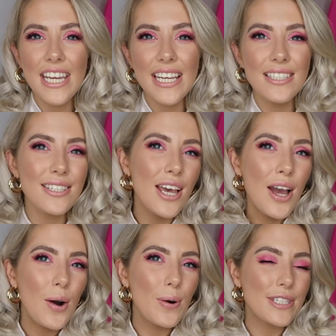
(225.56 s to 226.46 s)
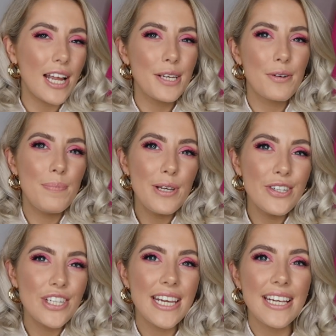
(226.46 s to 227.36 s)
jeans, or styling with
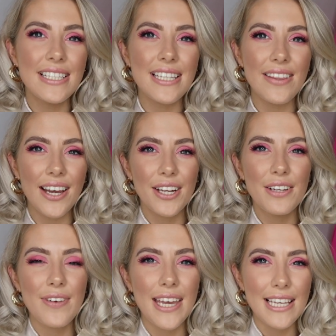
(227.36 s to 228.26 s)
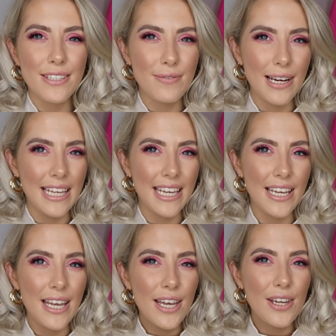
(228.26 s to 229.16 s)
blue jeans and that kind of thing. It's a
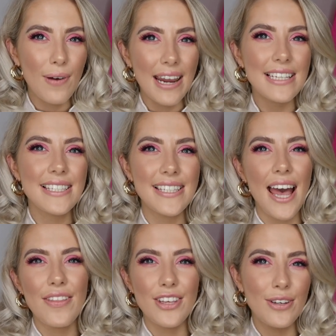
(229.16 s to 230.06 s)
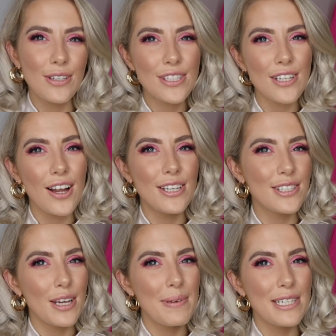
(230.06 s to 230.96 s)
really great set that you can style in
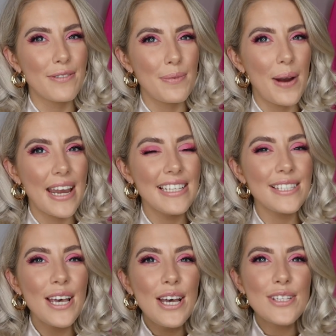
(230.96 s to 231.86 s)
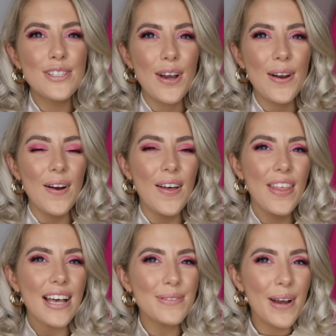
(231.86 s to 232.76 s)
so many different ways. So
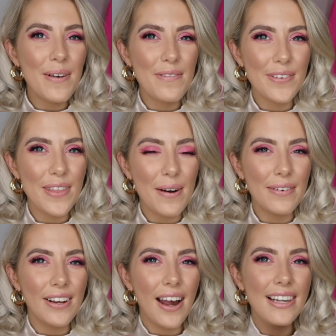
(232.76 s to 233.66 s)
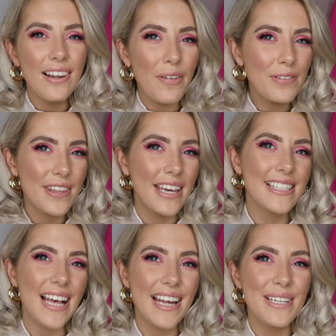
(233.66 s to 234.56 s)
that's why I went for that one. I loved
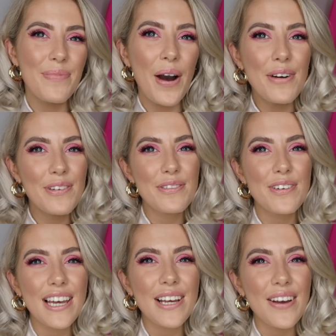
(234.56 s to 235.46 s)
this and perfect for like